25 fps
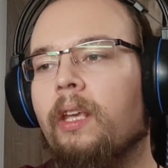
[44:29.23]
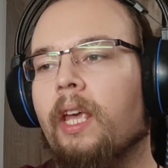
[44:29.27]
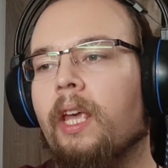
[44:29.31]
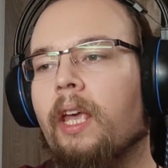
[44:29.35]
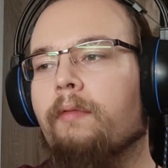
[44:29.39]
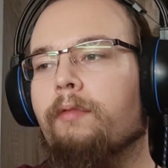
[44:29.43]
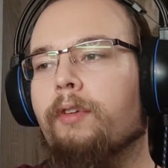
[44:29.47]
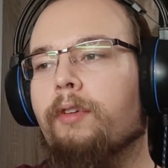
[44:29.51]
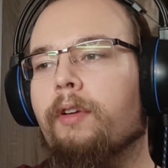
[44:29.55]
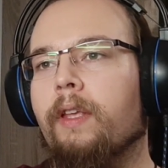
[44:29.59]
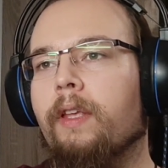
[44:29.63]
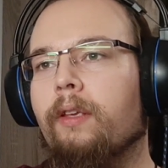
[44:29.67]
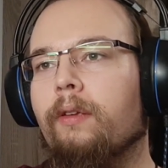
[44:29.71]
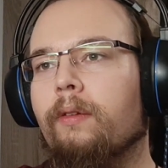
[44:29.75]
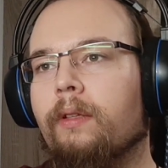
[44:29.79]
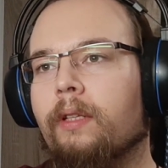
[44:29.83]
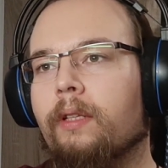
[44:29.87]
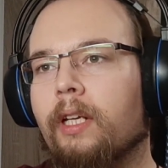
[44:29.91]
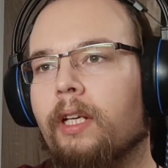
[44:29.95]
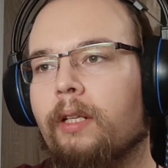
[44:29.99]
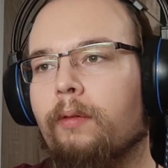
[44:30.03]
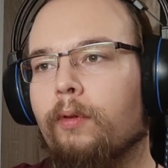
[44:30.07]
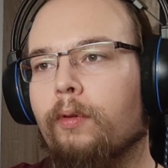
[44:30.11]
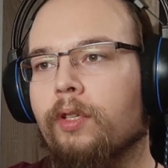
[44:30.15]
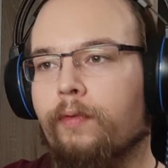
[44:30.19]
Everything you
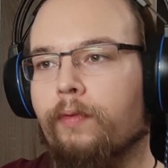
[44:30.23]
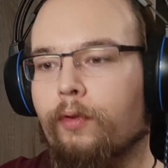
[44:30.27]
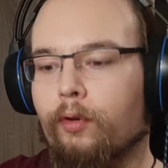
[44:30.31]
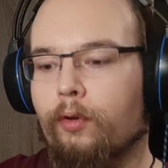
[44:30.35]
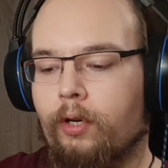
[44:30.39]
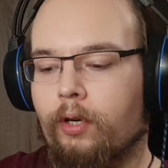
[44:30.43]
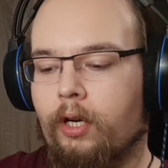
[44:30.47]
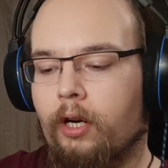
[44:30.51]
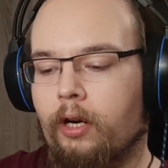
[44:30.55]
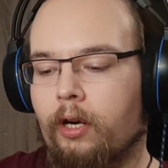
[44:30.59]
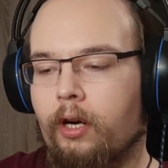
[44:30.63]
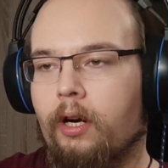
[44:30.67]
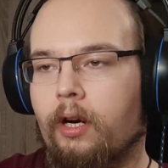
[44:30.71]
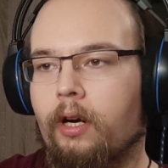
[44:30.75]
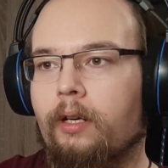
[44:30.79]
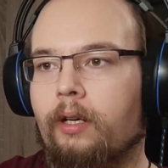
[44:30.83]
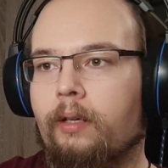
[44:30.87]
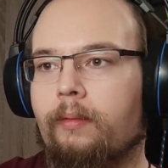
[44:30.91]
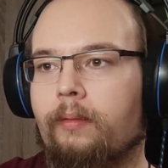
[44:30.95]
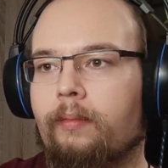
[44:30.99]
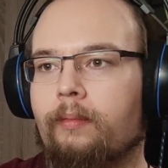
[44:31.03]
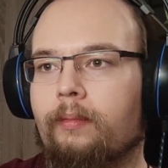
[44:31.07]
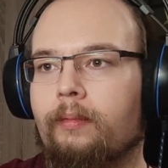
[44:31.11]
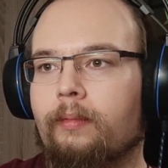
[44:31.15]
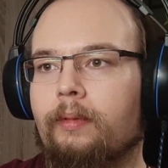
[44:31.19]
did was for her.
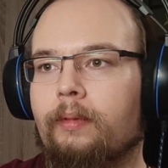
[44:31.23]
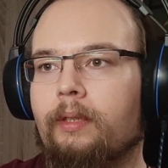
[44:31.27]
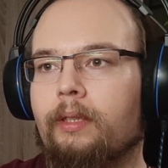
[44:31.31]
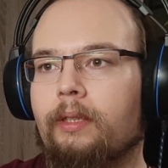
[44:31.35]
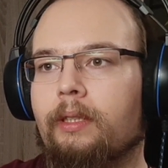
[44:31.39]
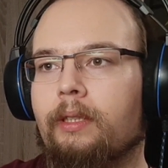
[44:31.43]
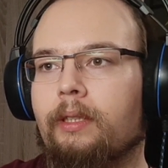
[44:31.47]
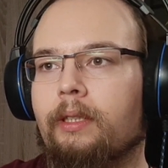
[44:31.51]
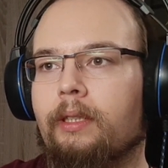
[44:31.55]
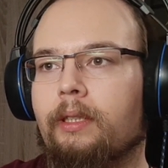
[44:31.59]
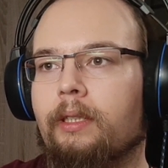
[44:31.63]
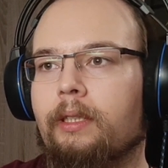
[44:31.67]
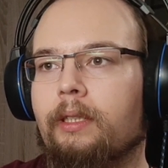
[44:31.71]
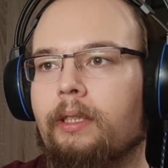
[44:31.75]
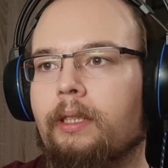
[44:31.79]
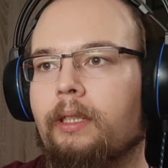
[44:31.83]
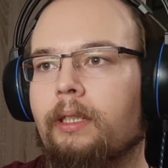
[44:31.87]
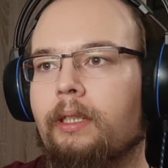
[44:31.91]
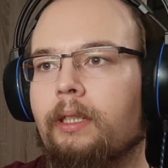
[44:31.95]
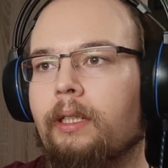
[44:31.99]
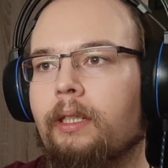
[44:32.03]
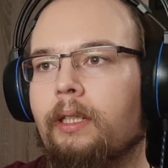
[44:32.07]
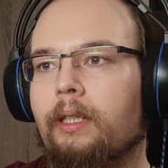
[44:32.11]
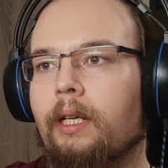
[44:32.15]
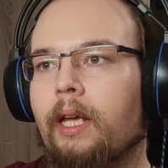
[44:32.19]

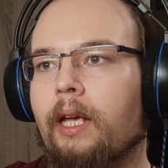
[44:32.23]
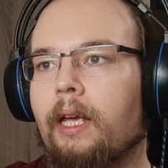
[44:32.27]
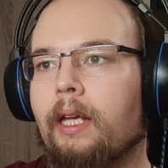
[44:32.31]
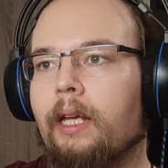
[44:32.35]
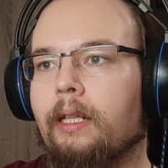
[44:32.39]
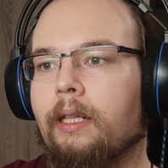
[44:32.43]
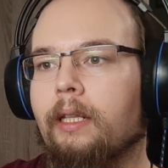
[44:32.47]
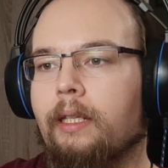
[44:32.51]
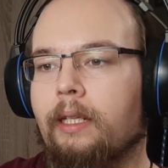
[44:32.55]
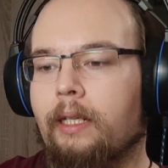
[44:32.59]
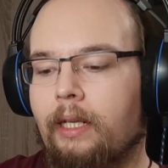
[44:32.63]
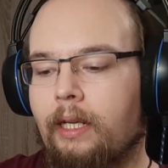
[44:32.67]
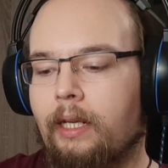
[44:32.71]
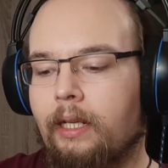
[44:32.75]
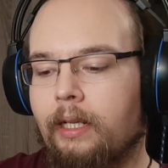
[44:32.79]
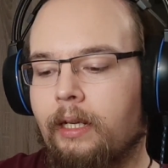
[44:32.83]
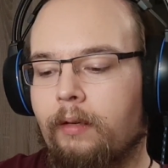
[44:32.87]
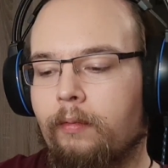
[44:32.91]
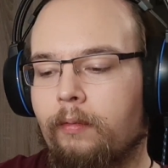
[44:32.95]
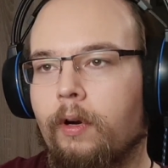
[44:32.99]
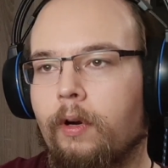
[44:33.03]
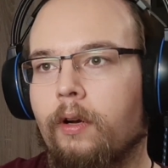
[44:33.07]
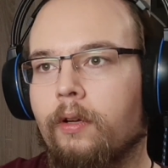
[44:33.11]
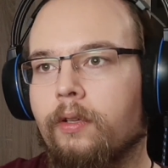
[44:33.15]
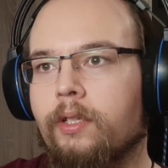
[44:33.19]
Indeed
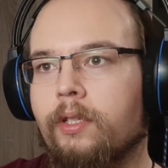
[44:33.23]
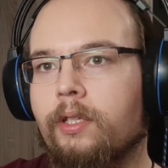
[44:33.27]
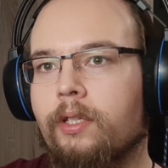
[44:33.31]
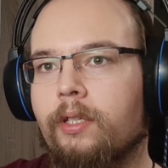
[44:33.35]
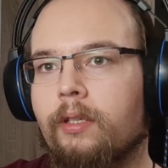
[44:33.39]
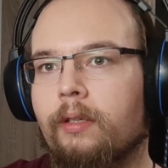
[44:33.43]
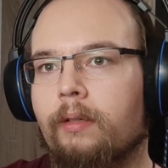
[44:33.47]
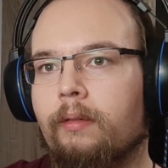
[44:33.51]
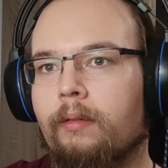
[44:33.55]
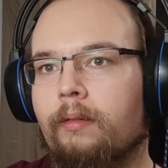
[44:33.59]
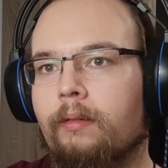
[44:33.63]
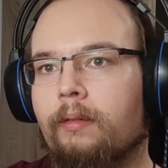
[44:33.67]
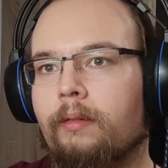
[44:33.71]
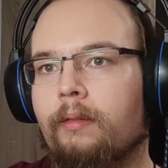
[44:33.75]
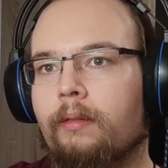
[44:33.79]
it was.